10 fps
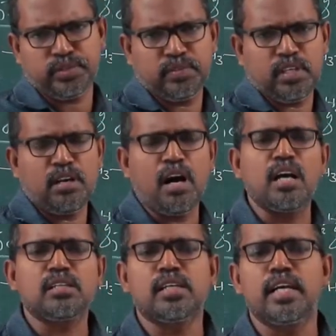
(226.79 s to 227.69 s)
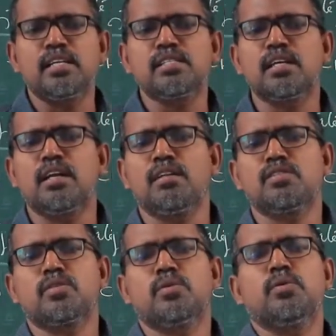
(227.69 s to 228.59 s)
In the dark condition
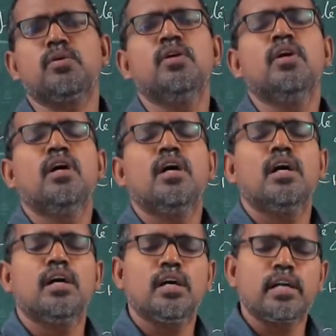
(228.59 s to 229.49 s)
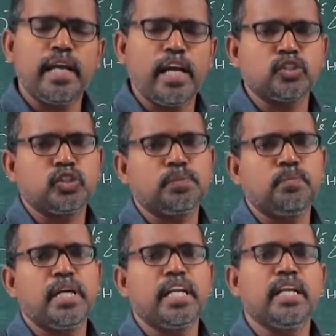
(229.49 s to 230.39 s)
also react,
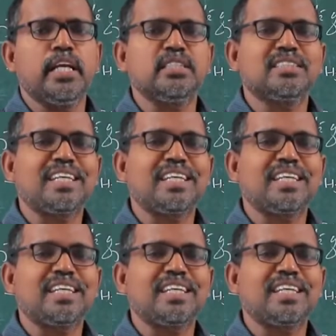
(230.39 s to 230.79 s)
but it is